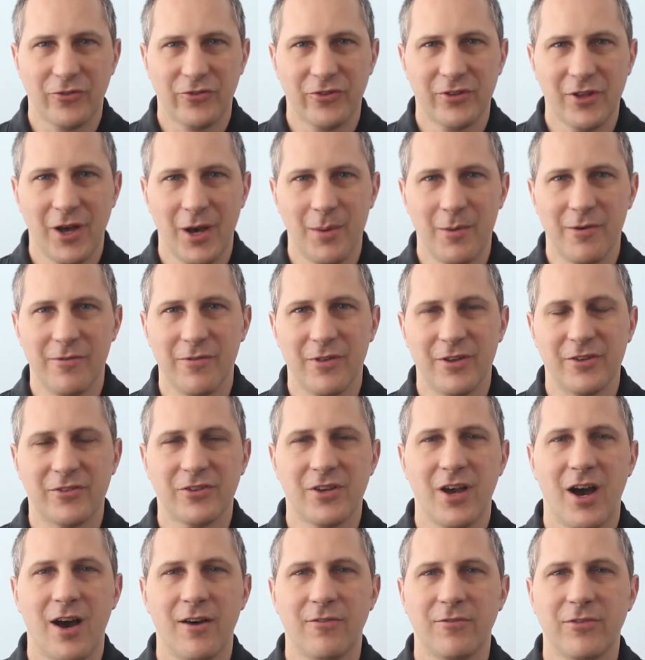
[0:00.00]
some of this
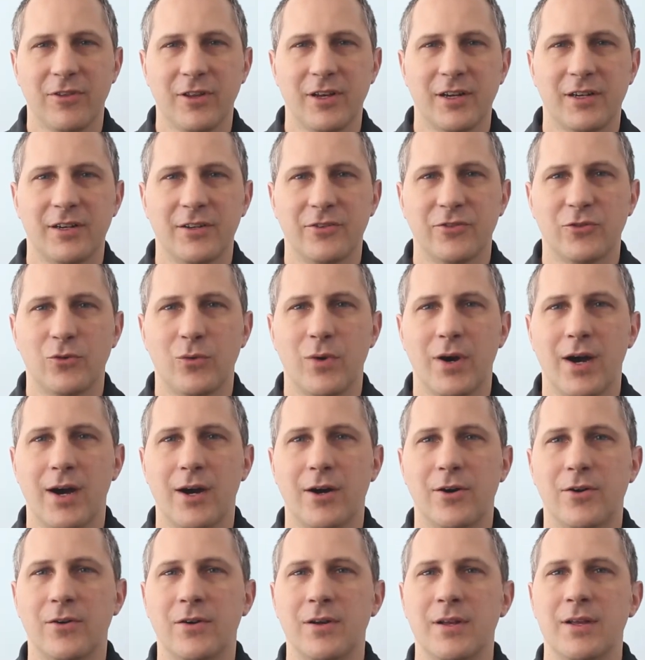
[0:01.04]
conflict as
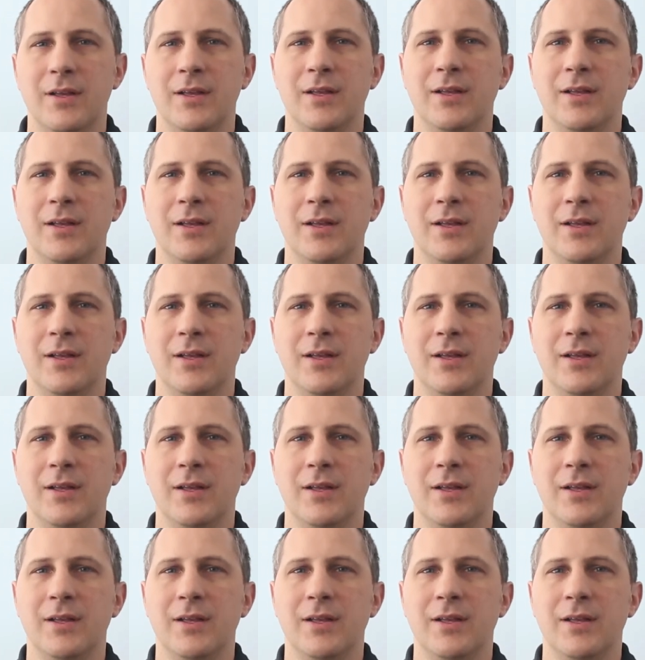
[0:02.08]
well.